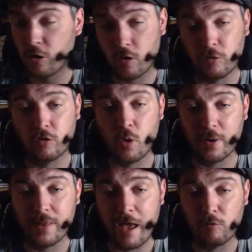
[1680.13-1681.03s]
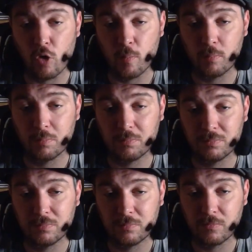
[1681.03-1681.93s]
girl is going in that room.
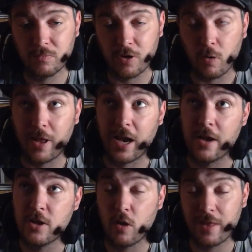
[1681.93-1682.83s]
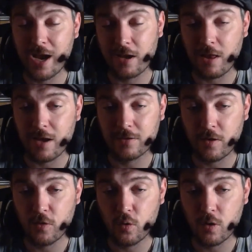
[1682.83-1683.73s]
So, like, I know they got locks
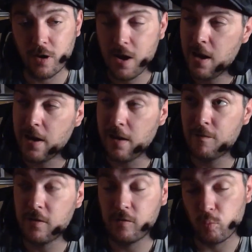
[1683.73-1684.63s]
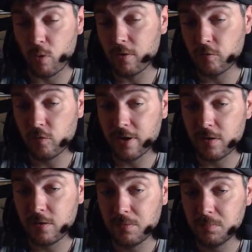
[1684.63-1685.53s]
on the door. If this was
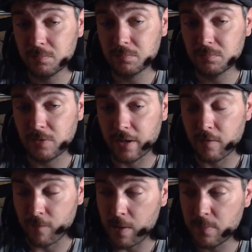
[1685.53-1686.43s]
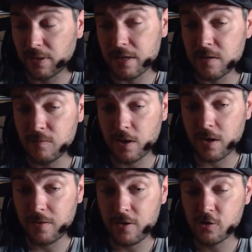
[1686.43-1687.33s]
real, like, if I believed
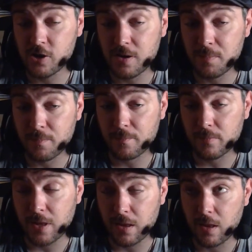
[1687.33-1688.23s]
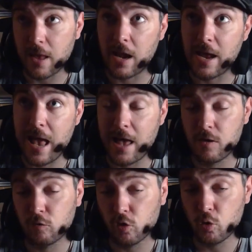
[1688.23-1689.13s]
in this shit, and I had
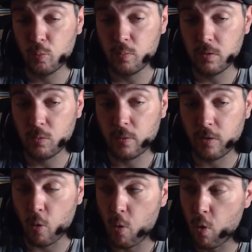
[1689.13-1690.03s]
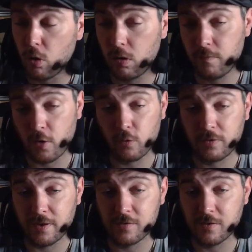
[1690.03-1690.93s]
a room with all of
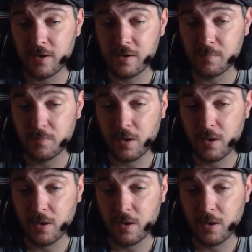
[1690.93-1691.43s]
those things in it,